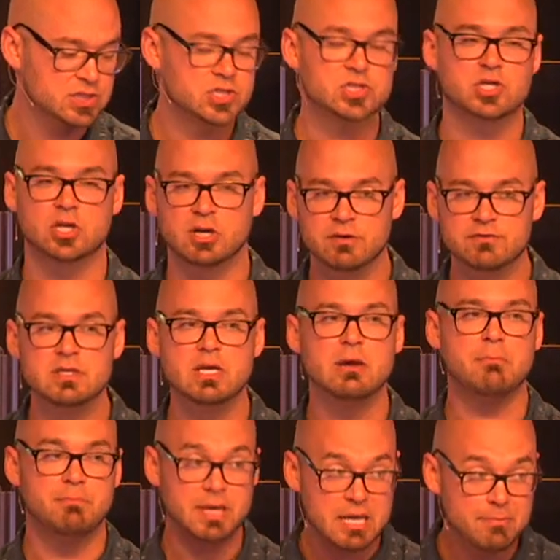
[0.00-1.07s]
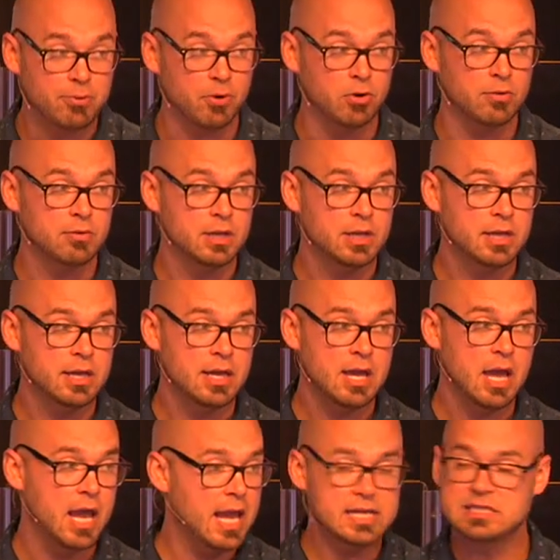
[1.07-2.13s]
served people
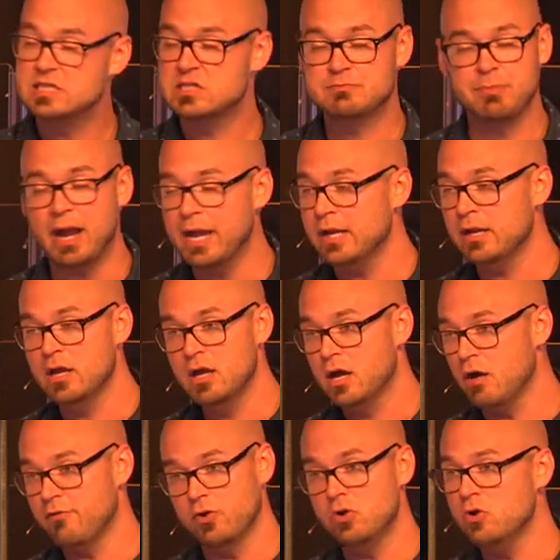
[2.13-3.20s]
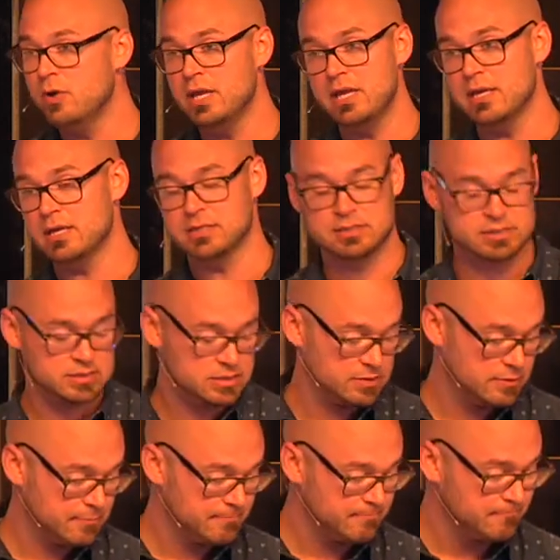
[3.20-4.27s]
in spite of who he is,
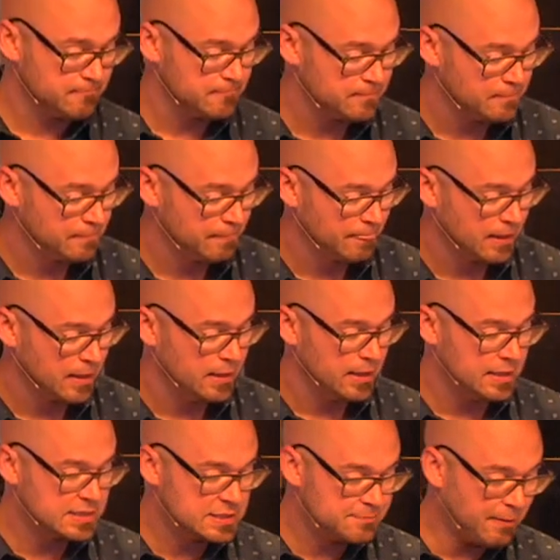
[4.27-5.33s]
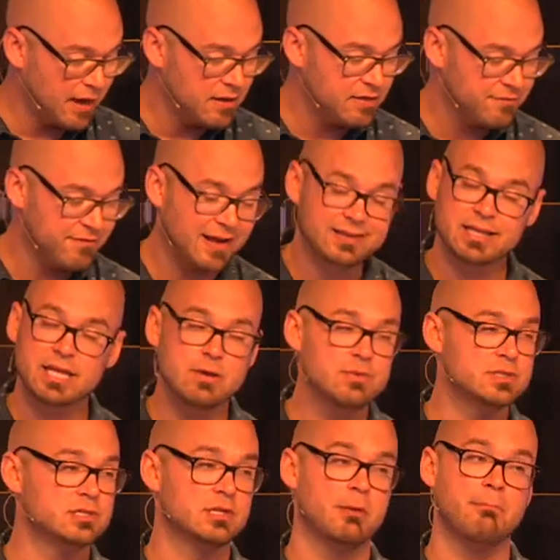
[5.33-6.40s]
in spite of the fact that he
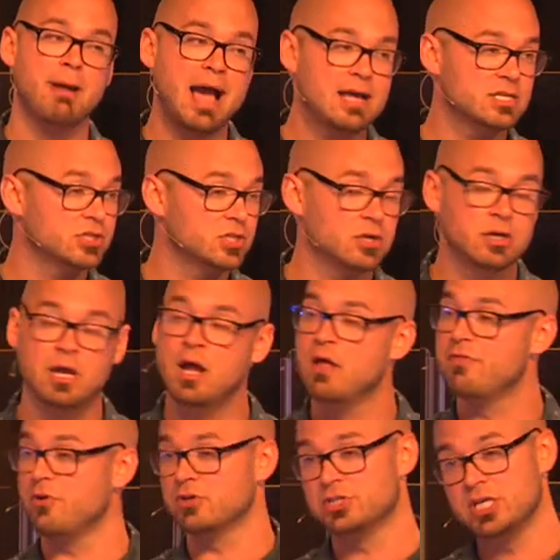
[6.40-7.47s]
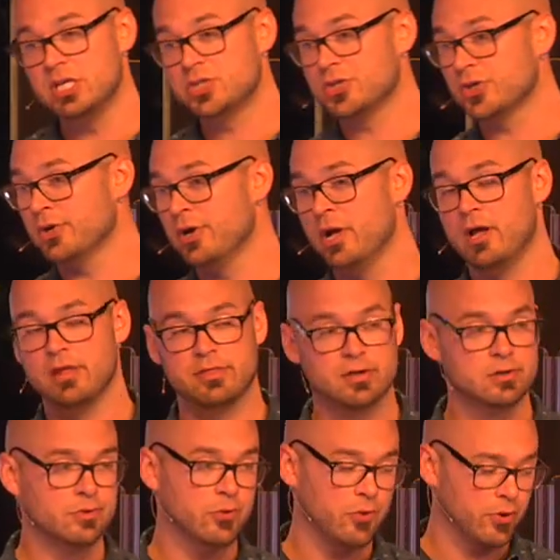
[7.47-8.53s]
was their master, their teacher, their
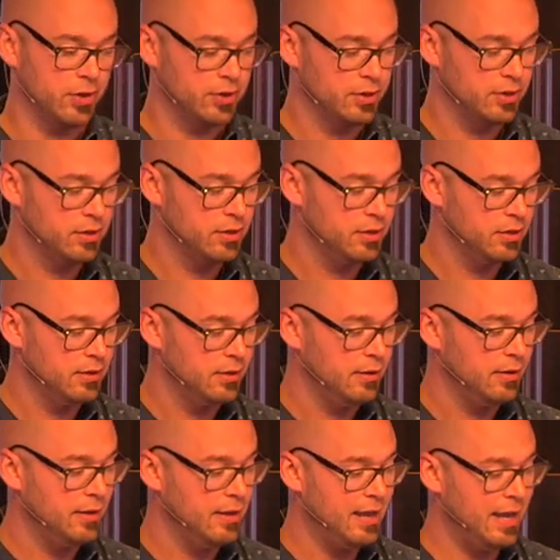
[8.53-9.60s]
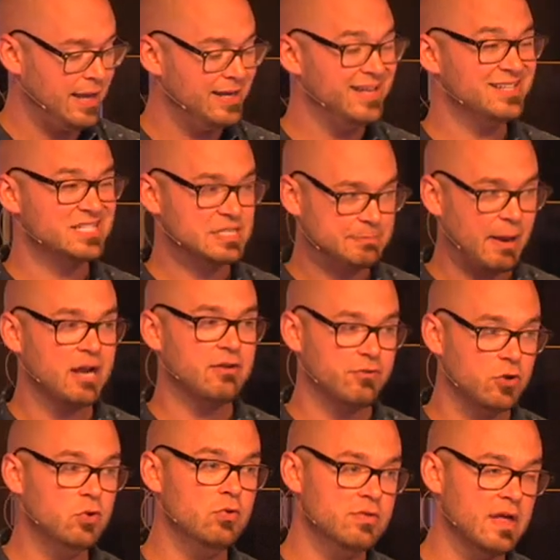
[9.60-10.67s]
Lord, and in spite of
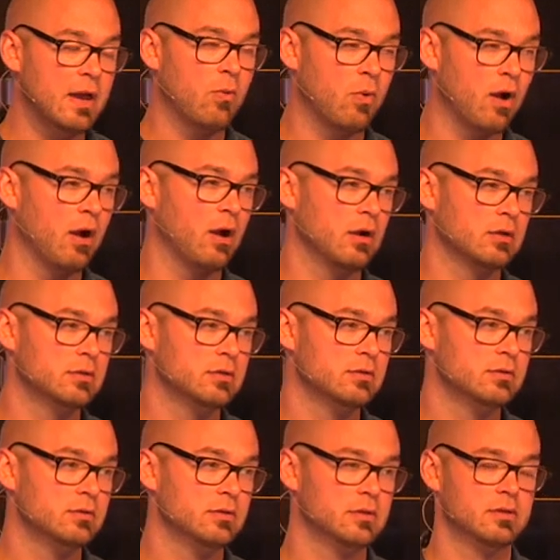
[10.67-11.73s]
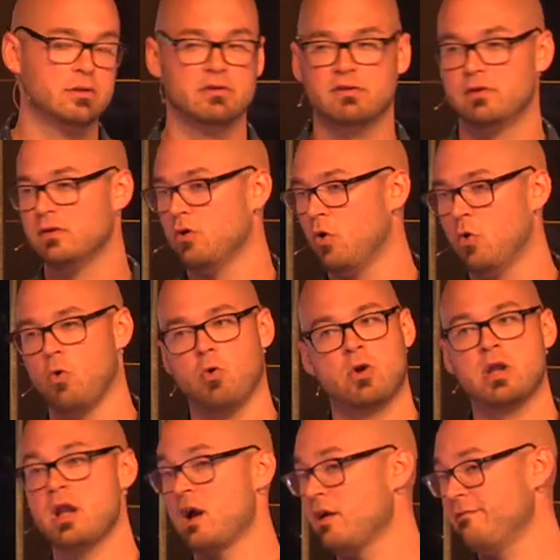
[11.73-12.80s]
who they were.
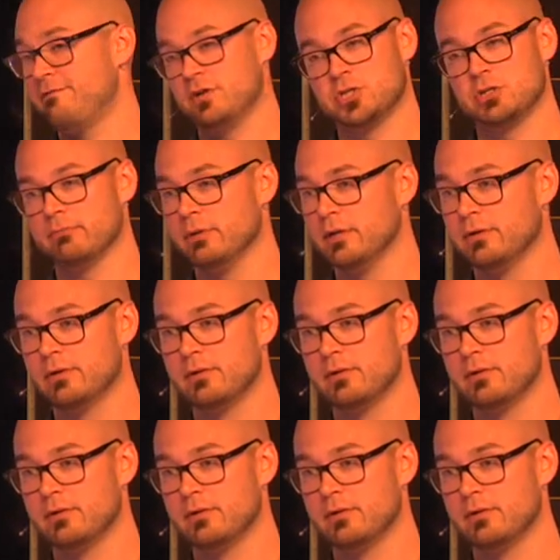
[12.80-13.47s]
Ordinary fishermen,